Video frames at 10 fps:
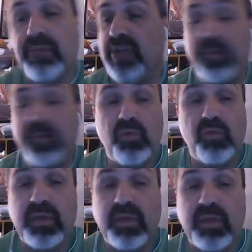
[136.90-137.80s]
up, you
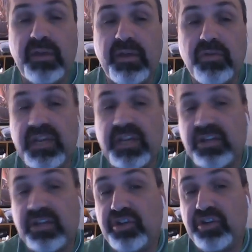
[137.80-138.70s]
want those in a
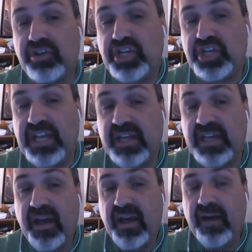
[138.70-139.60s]
clear sheet
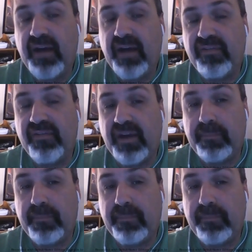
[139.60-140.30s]
of uh,